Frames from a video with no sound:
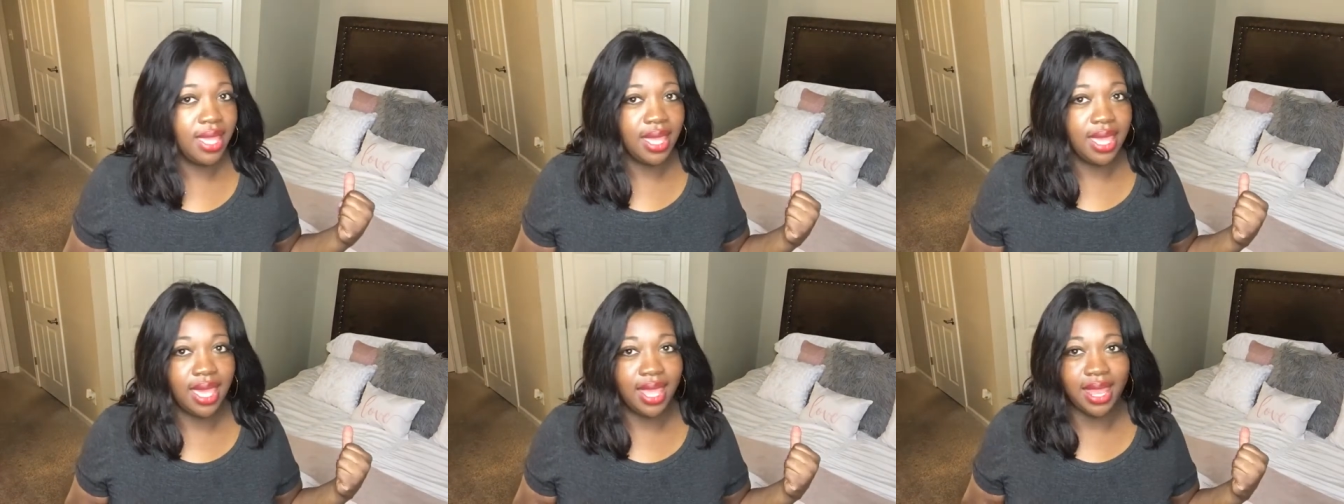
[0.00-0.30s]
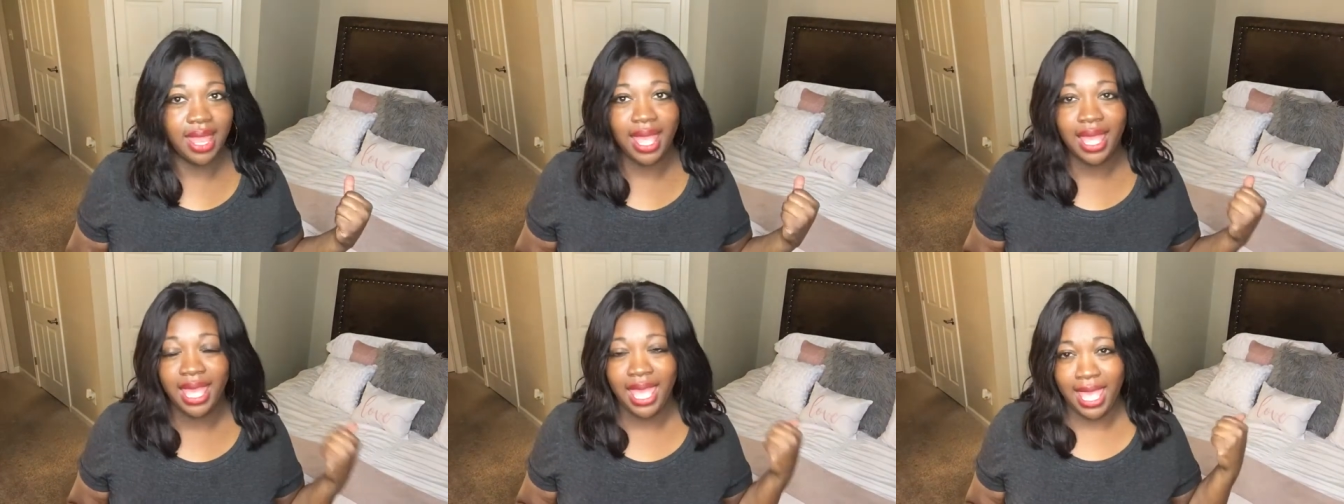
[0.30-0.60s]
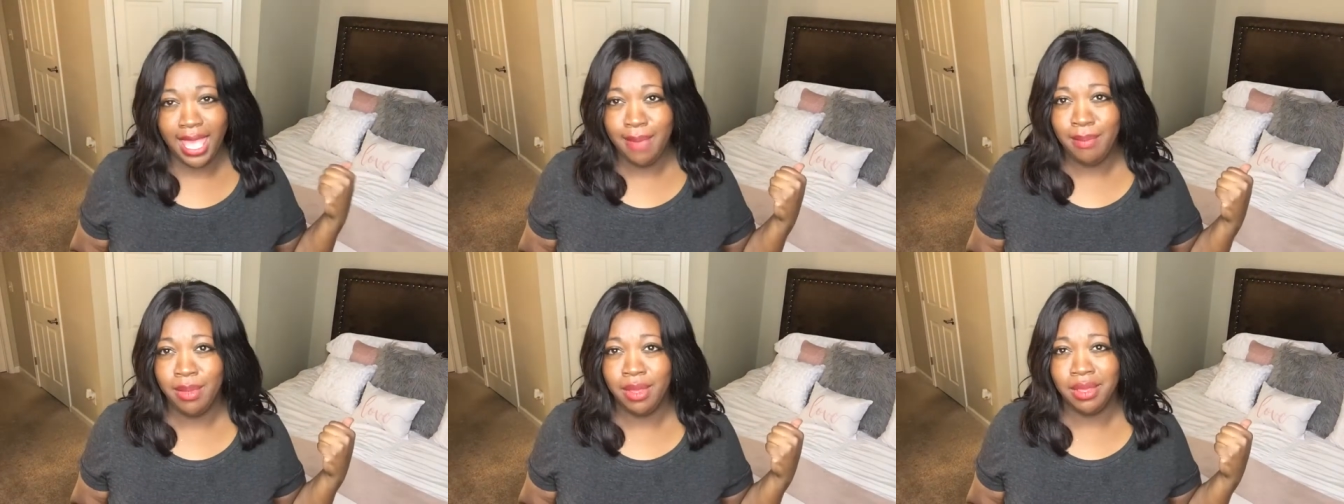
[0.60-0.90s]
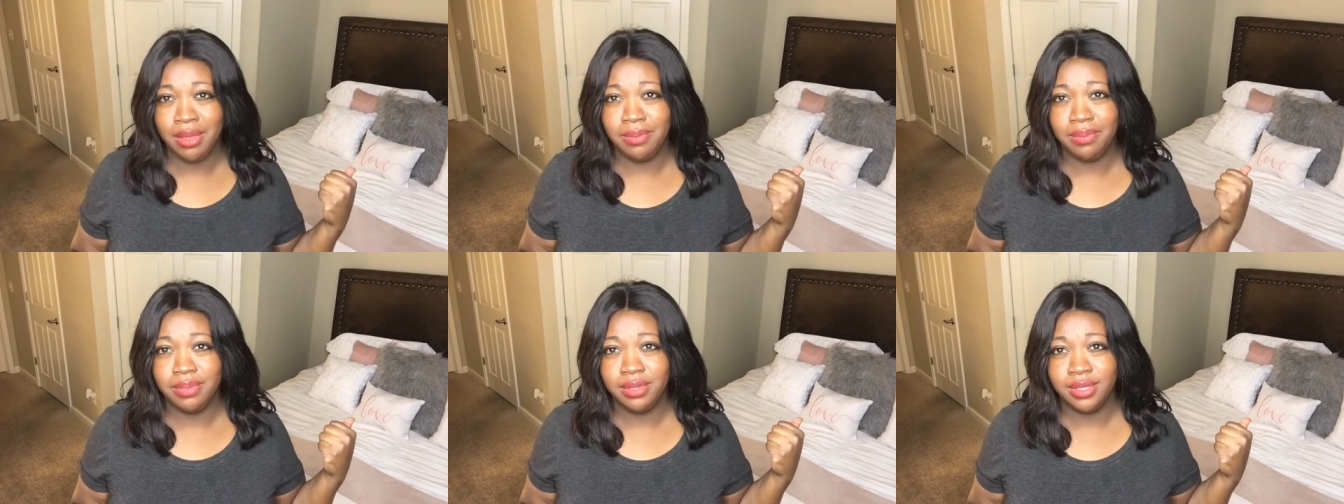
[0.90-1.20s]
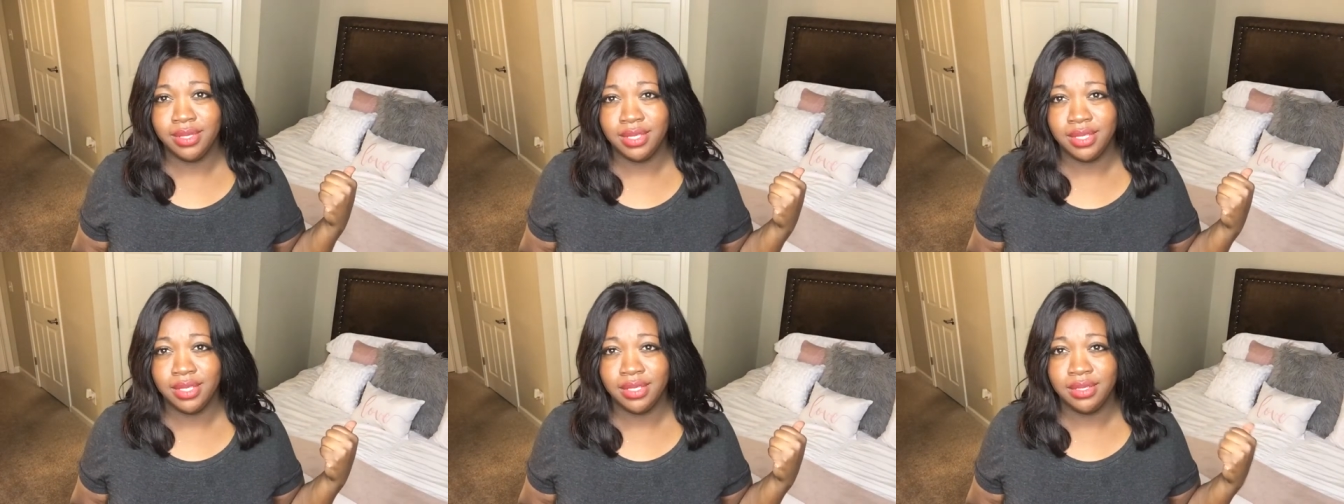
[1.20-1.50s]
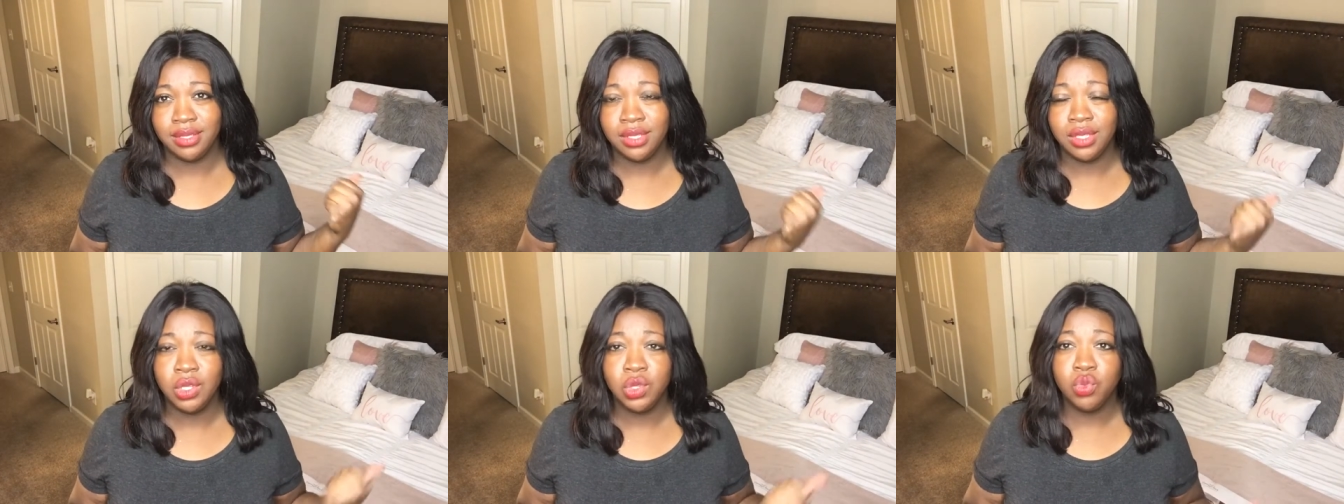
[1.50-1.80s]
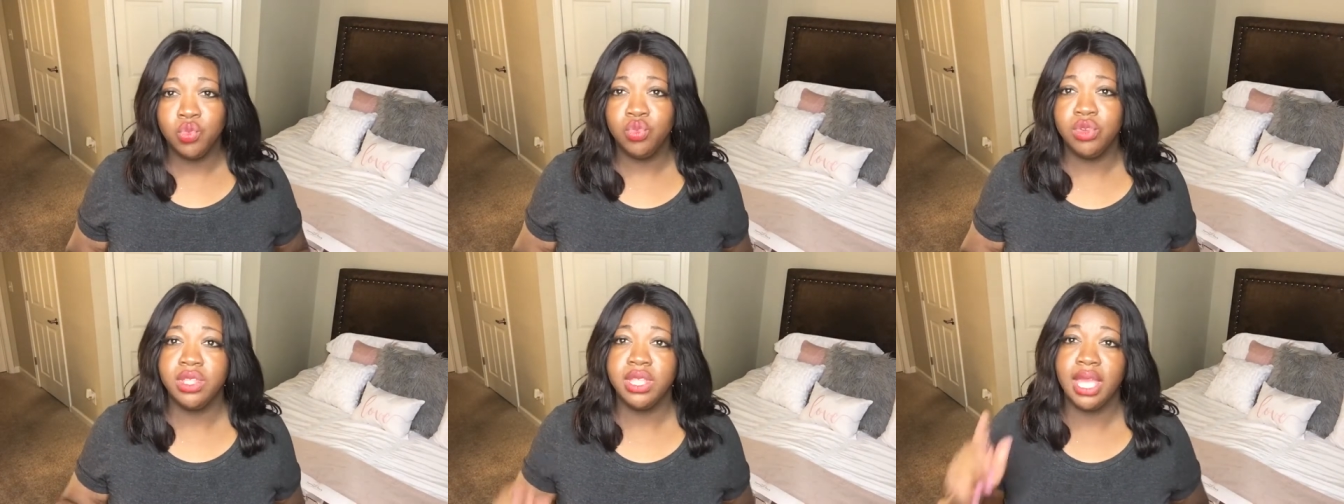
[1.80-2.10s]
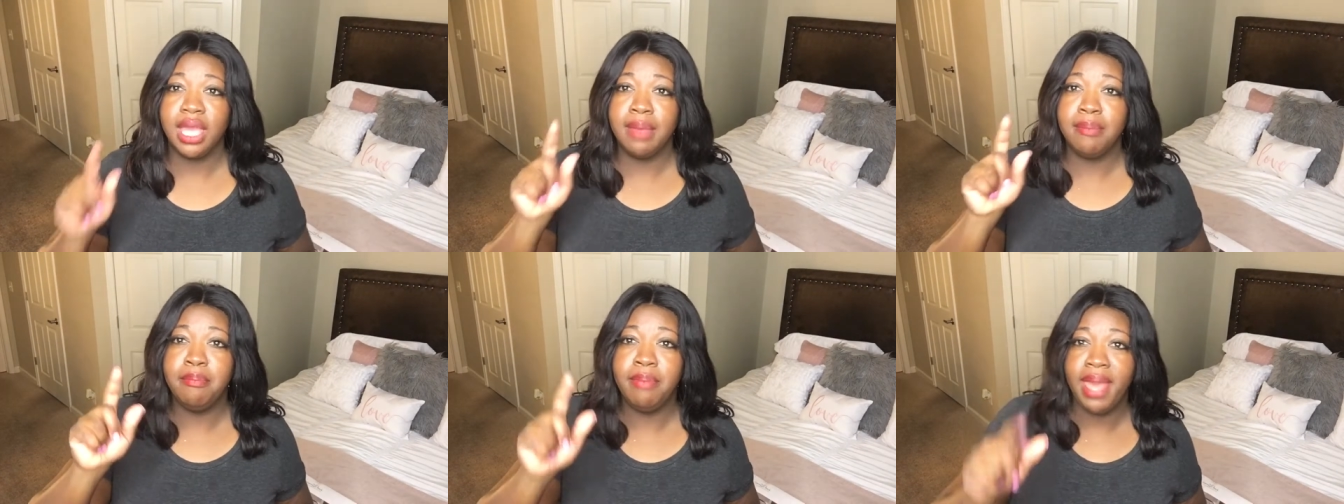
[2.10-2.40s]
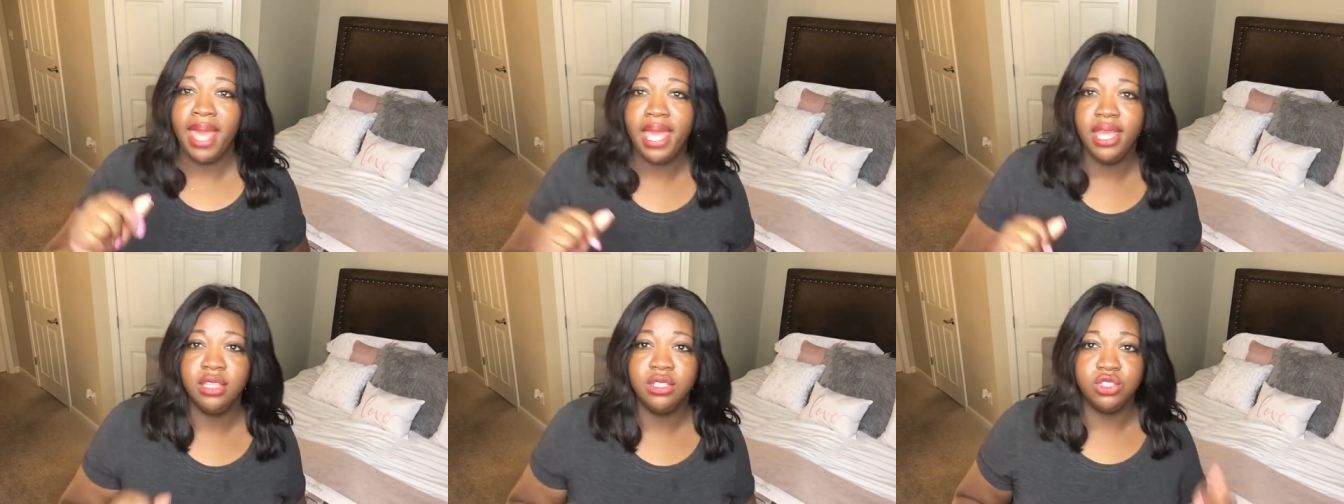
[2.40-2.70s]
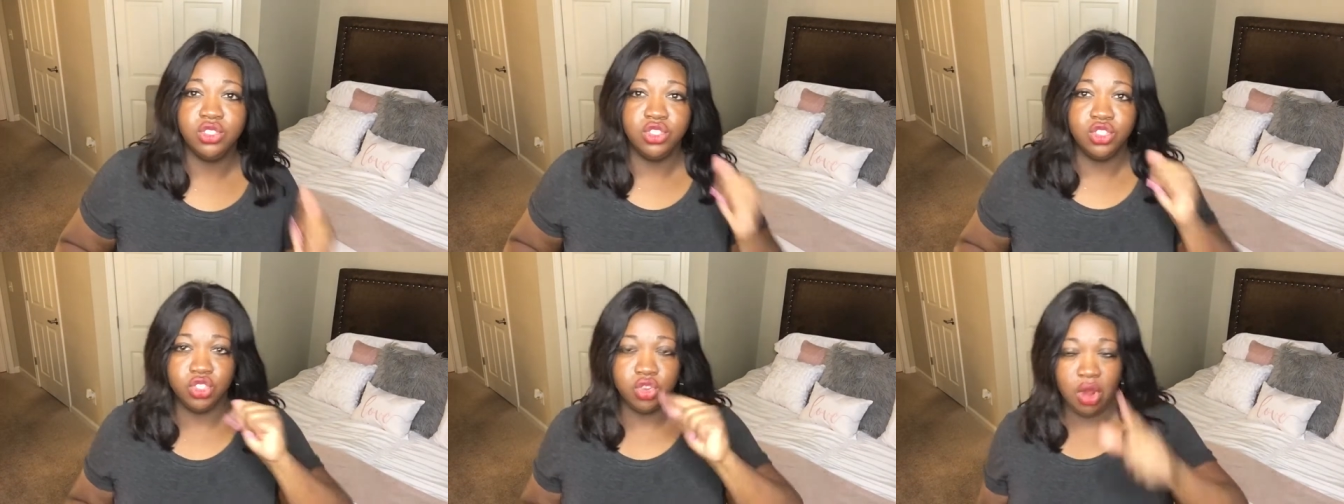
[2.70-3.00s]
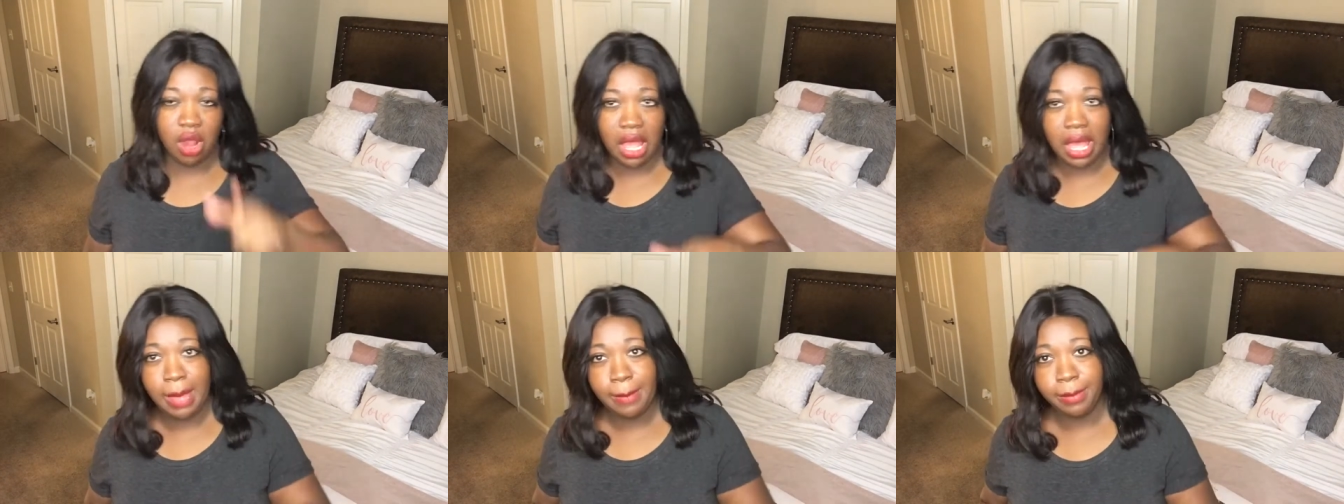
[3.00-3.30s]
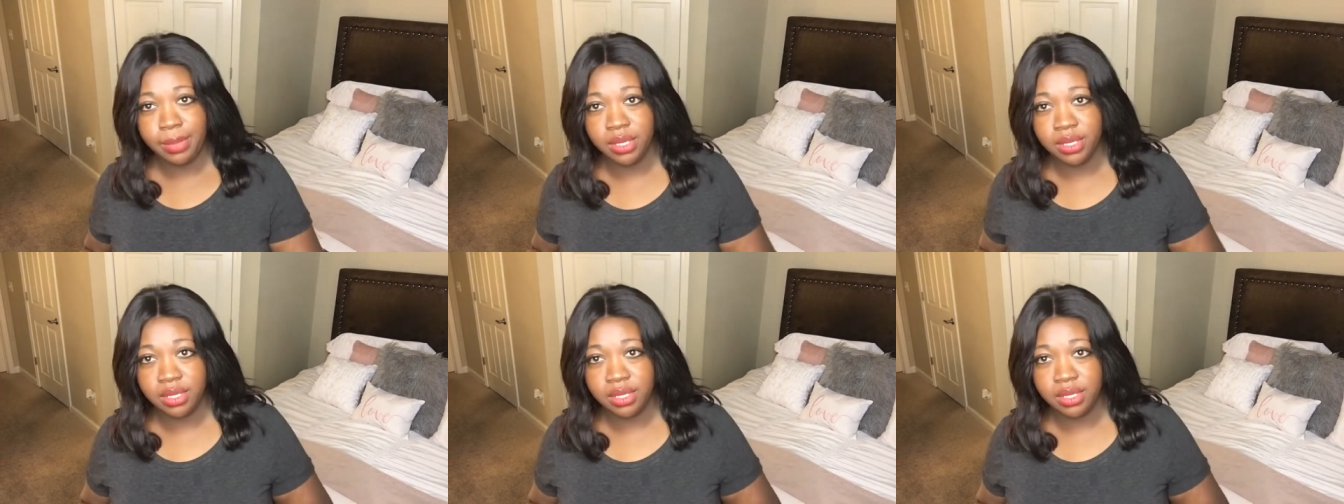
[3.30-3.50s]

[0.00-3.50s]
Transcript: And I came up with a backdrop